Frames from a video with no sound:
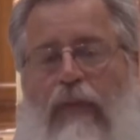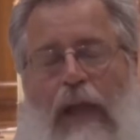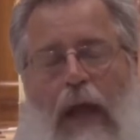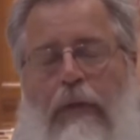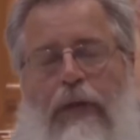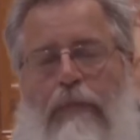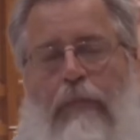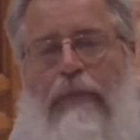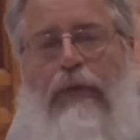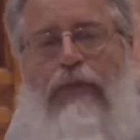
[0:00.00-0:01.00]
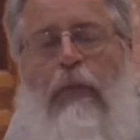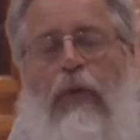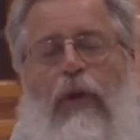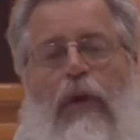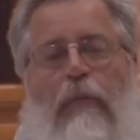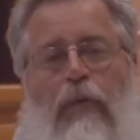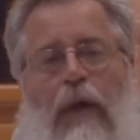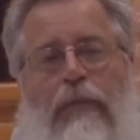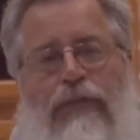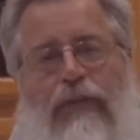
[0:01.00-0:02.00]
I mean, baptismal
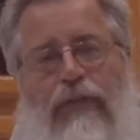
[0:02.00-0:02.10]
promises.